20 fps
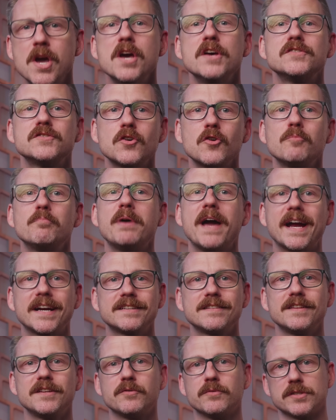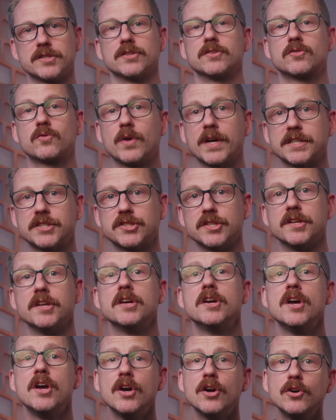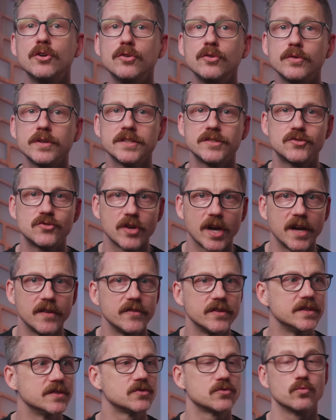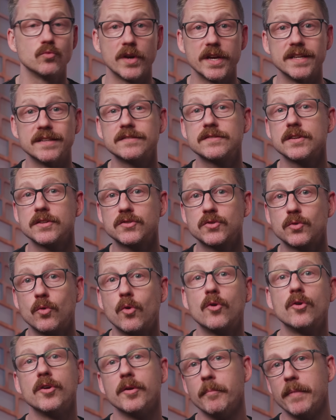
So back to the original question, who is driving this race toward